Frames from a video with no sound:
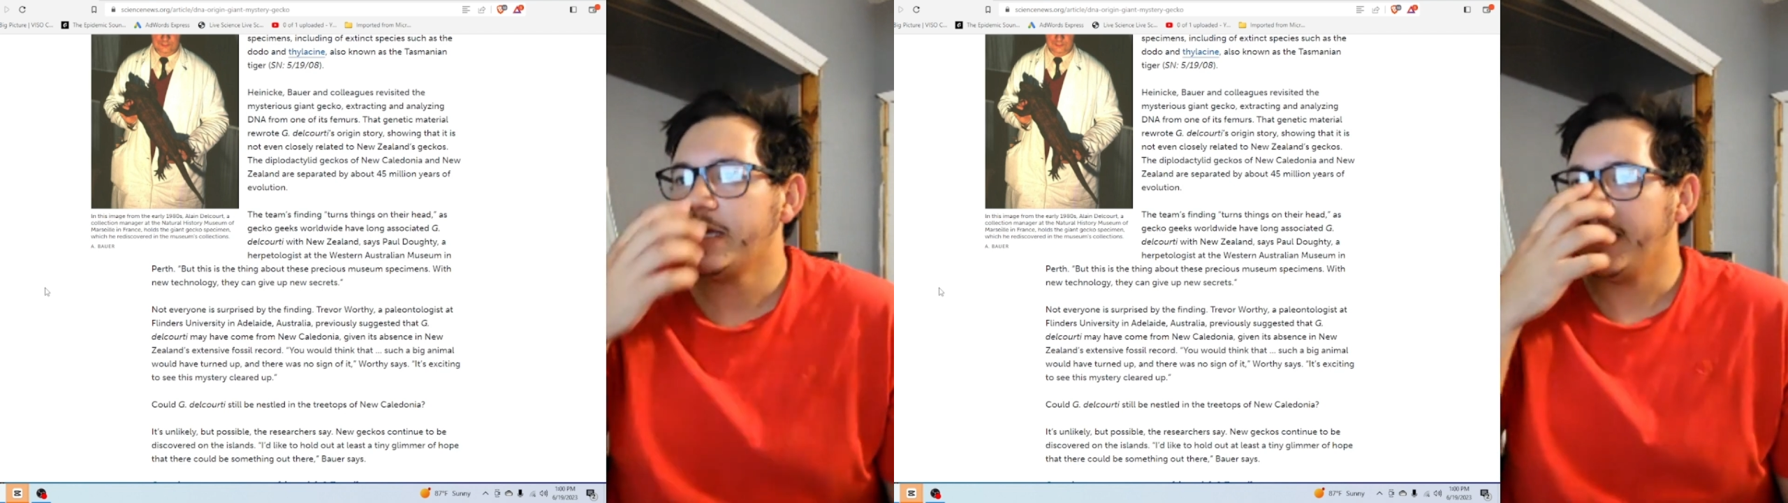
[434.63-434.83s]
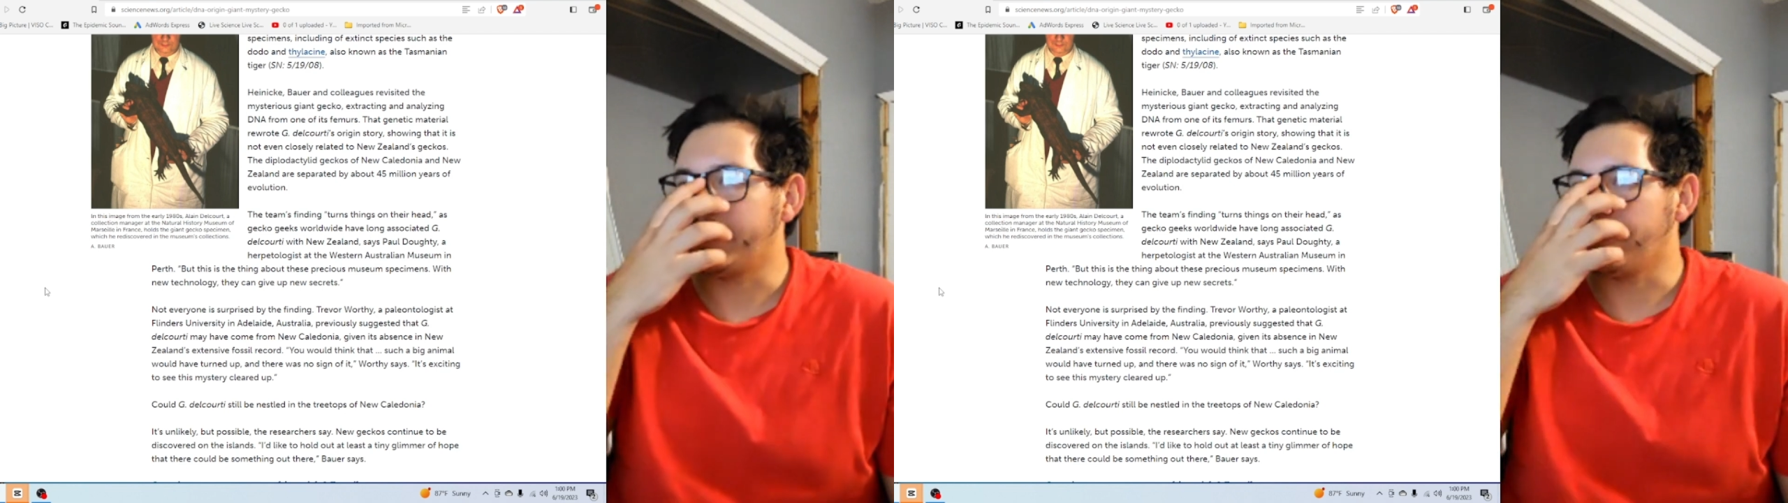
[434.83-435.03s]

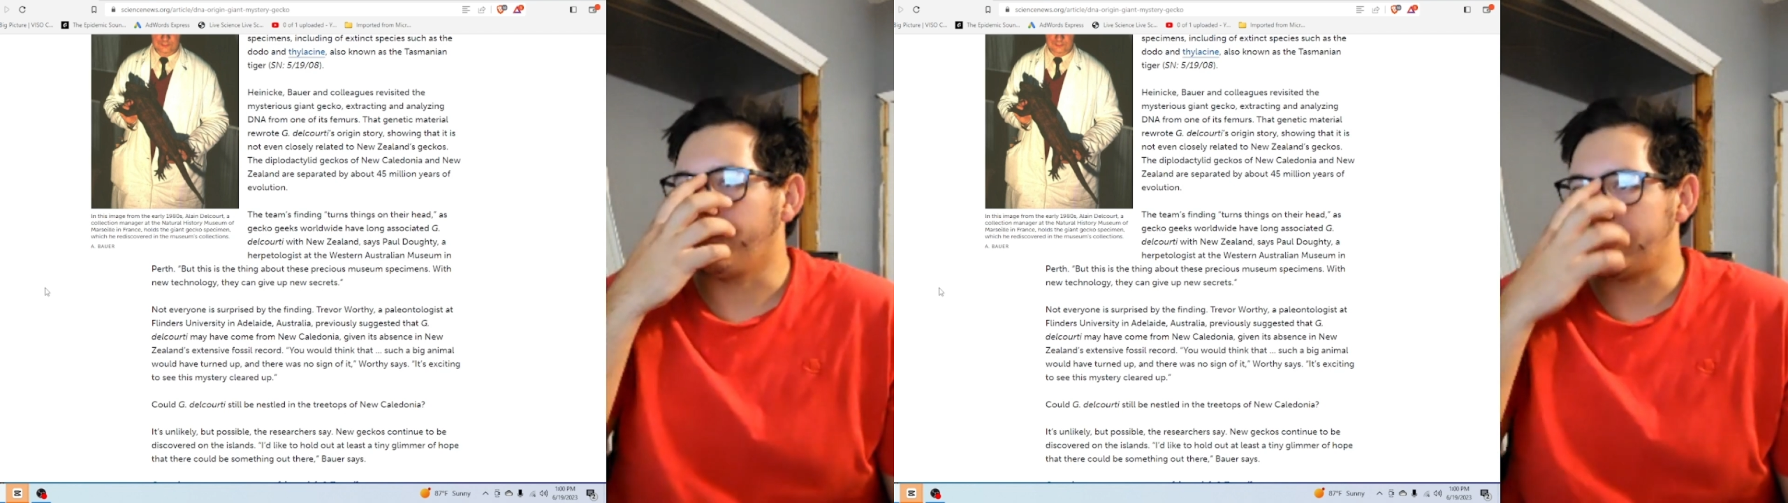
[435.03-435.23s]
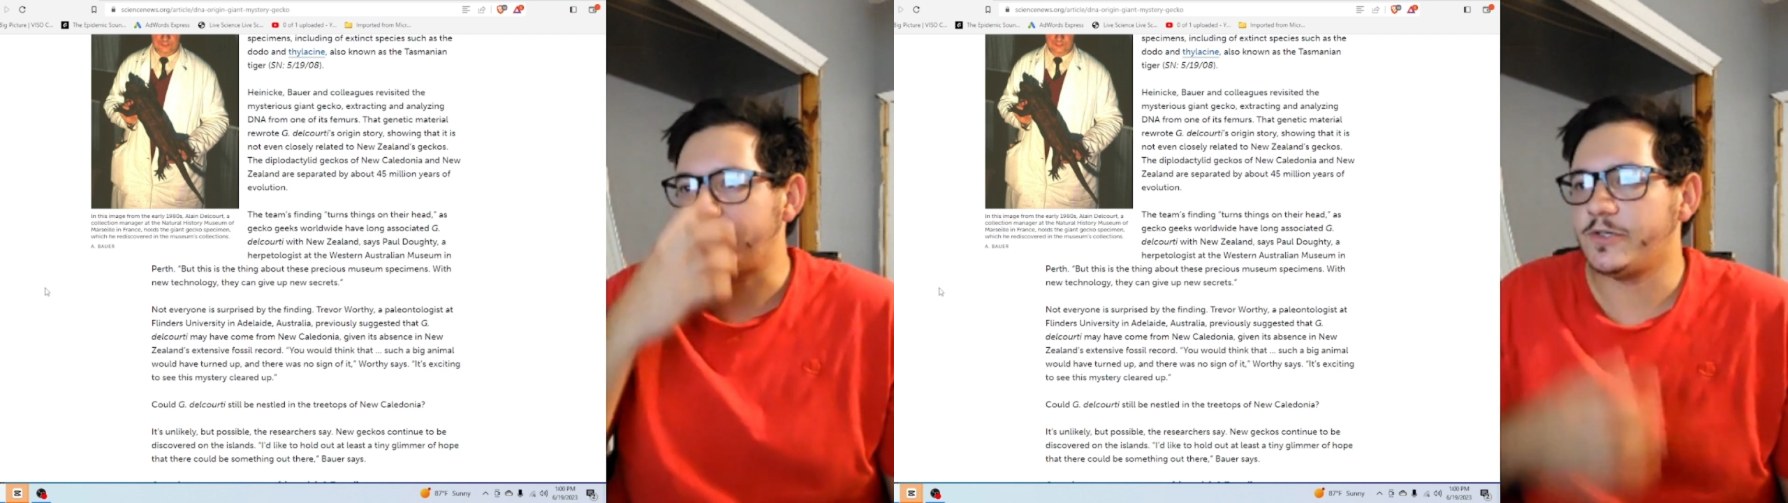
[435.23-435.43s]
at the
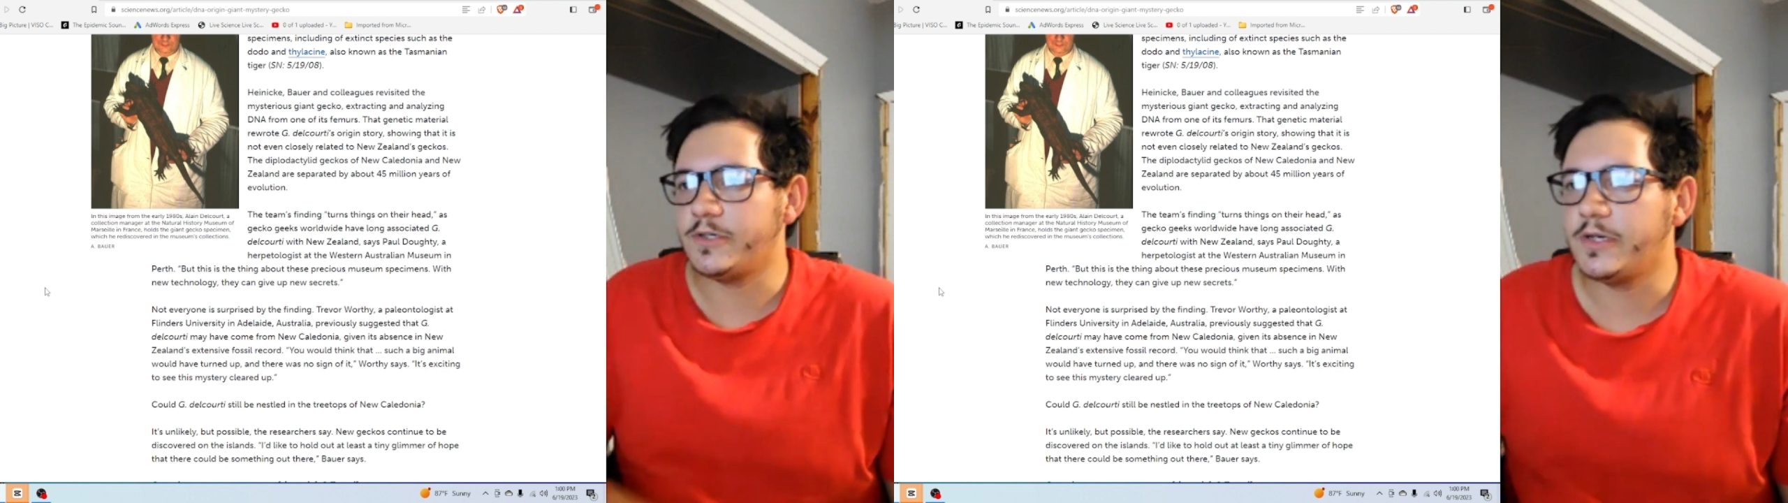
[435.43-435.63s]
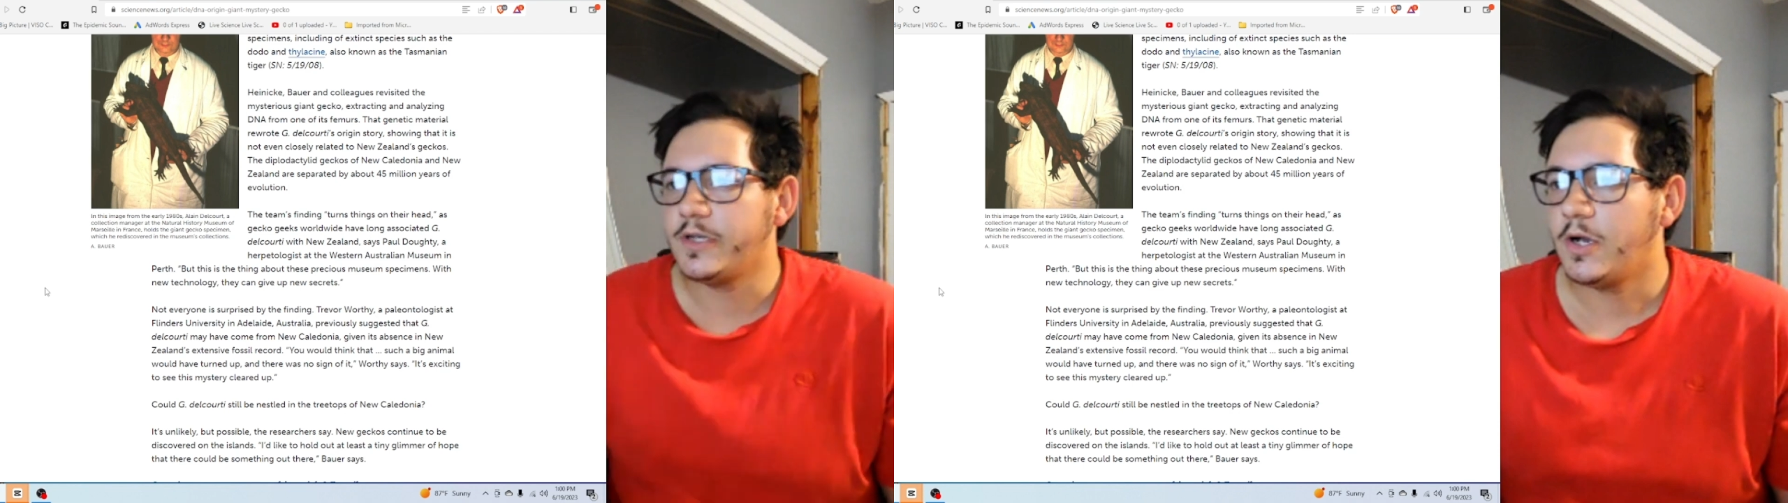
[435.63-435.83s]

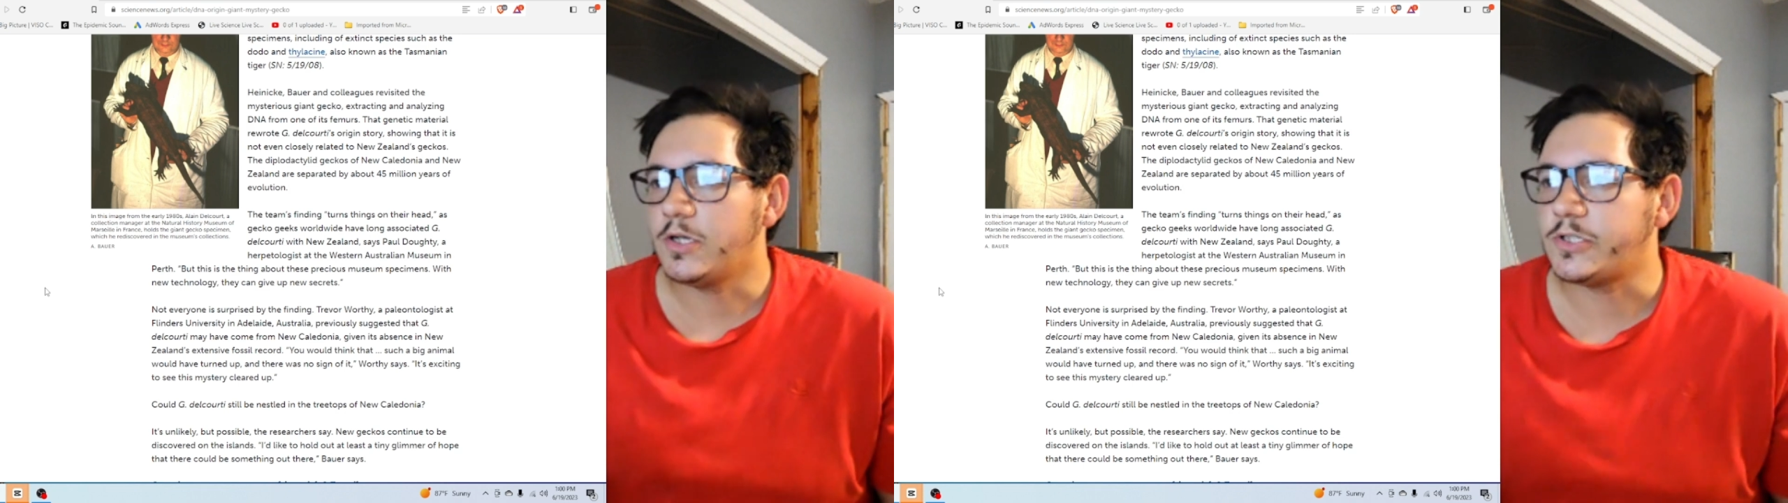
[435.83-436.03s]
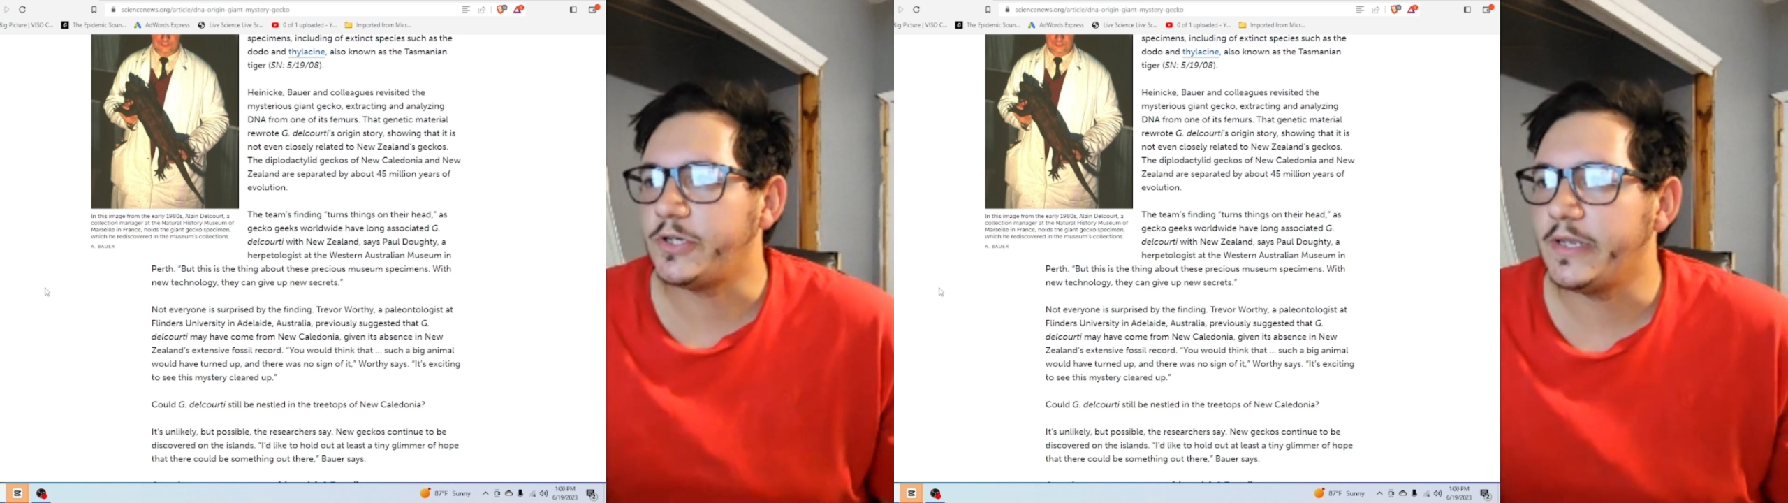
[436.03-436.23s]
Western
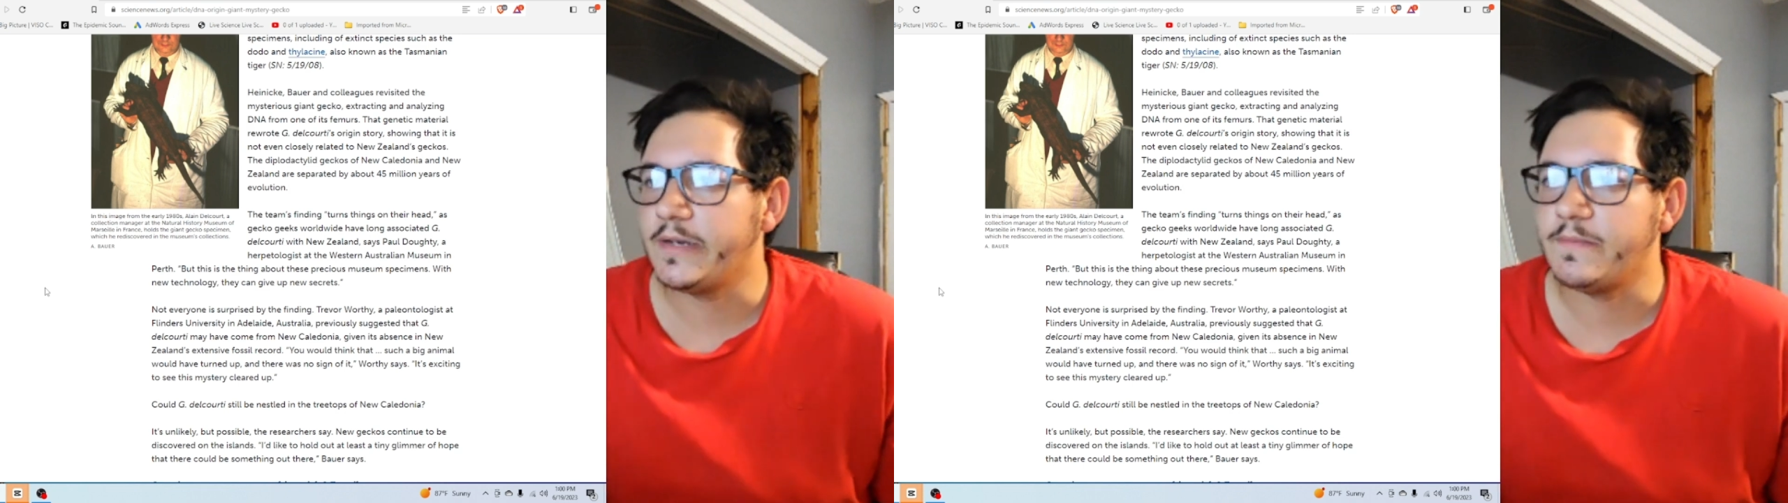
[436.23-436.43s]
Australian